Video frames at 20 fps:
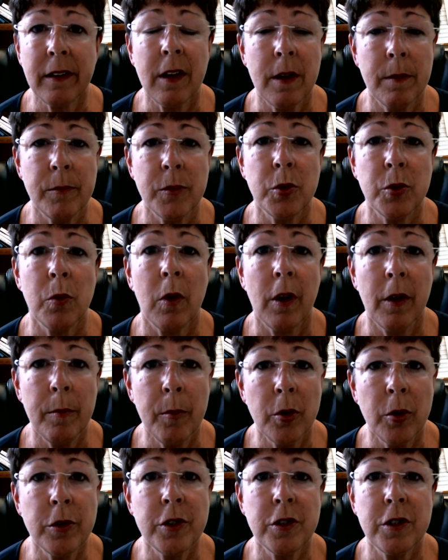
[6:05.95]
come to our
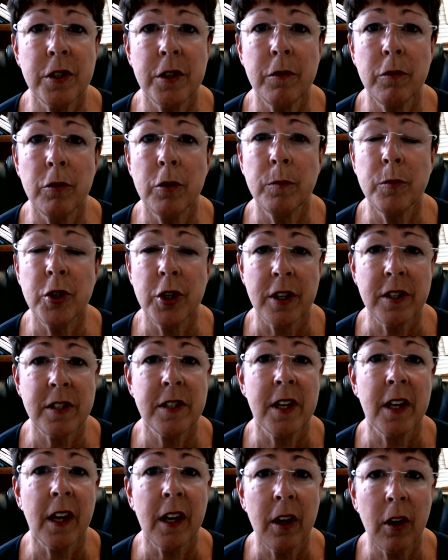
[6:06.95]
emergency room just
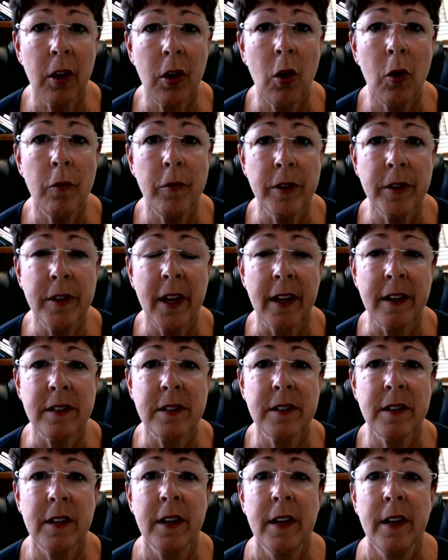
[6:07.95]
seeking a COVID
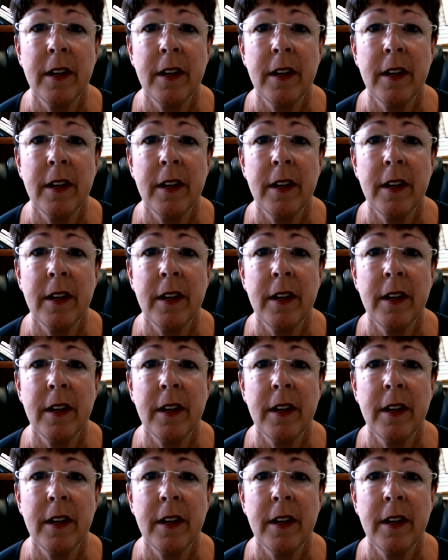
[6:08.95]
test.